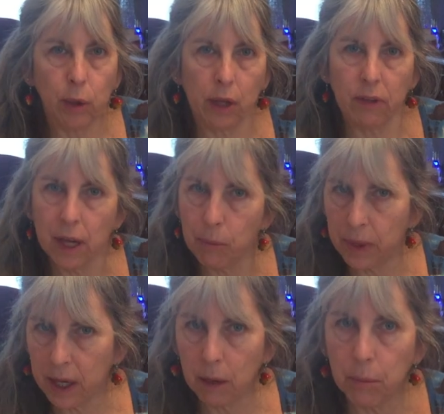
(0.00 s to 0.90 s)
doing the
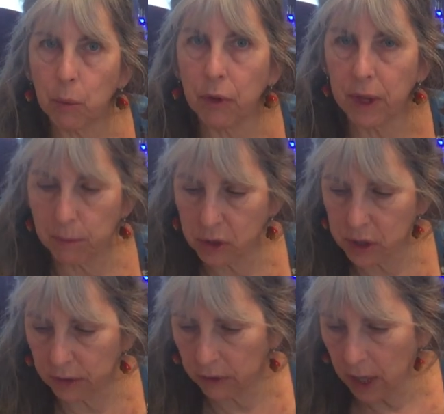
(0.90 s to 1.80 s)
same thing but with
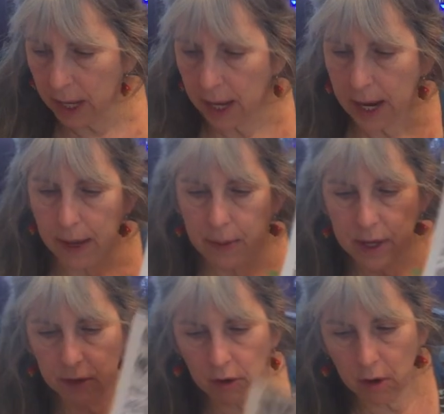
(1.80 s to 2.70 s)
images.
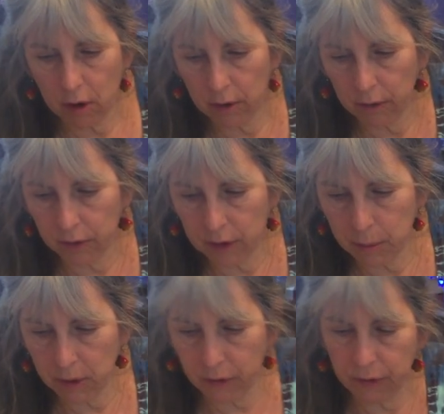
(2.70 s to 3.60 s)
And these are
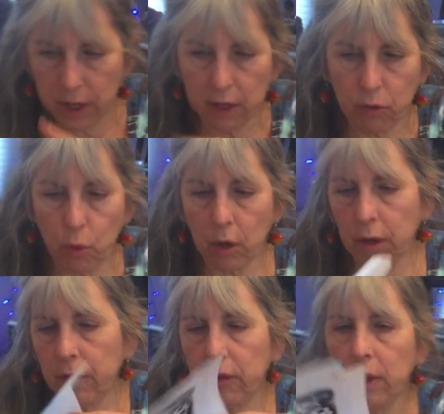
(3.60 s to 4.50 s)
some of his
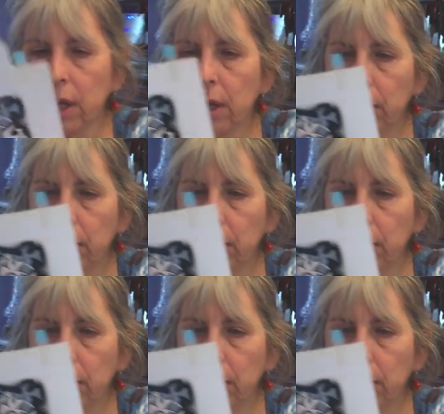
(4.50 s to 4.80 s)
works